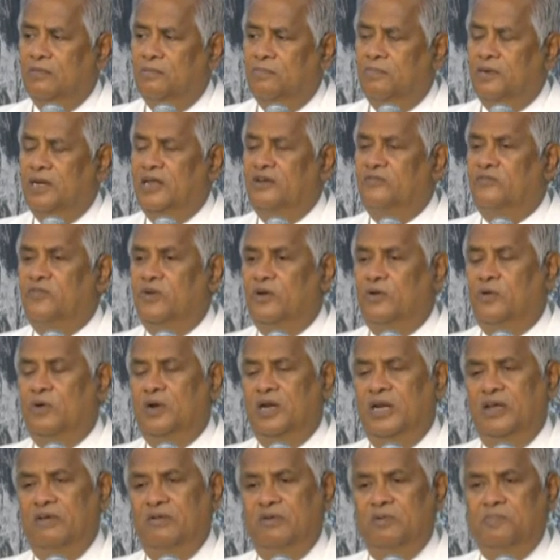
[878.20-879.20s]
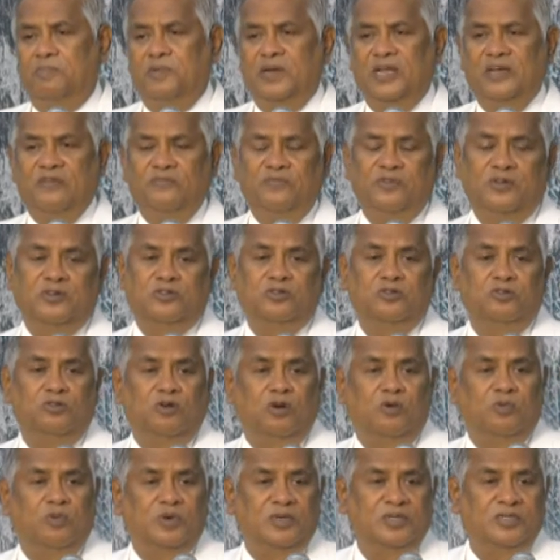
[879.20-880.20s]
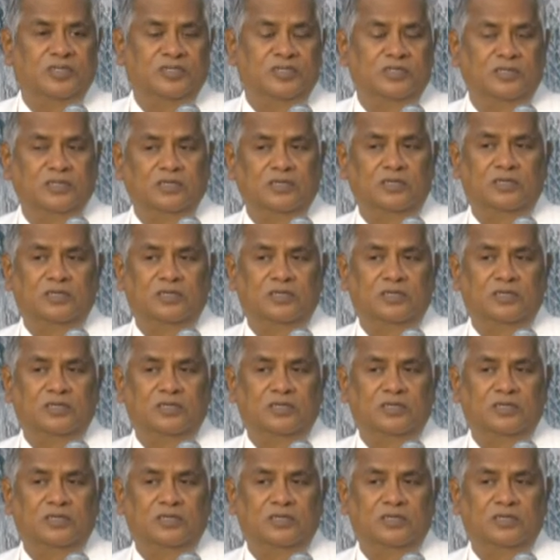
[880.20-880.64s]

Pray for one hour, pray for two hours.